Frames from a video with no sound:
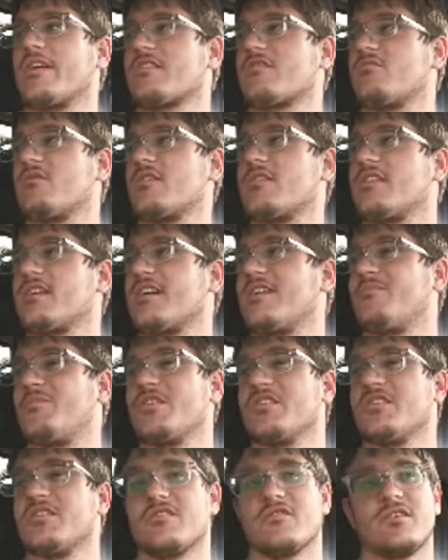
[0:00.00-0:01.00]
That's one thing
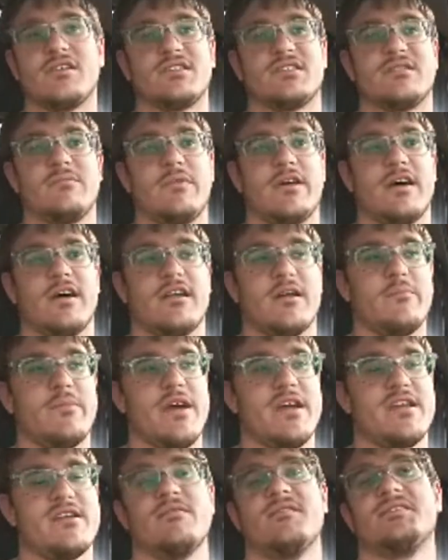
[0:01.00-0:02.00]
I've been curious about. I
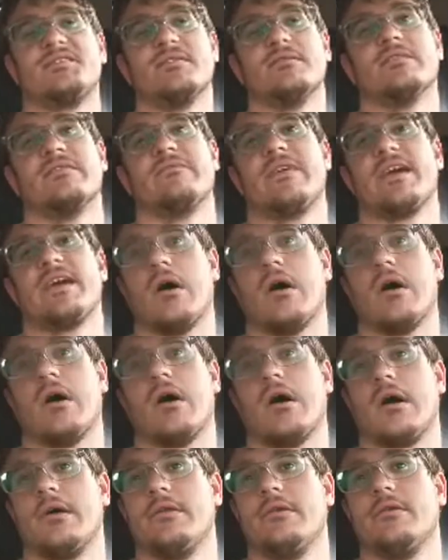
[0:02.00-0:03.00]
bet you it's still a vacant
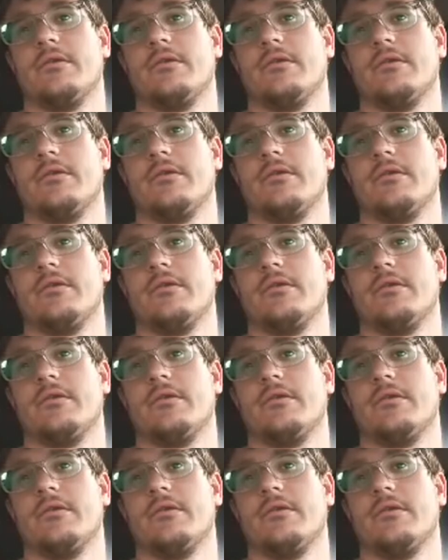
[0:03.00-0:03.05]
lot.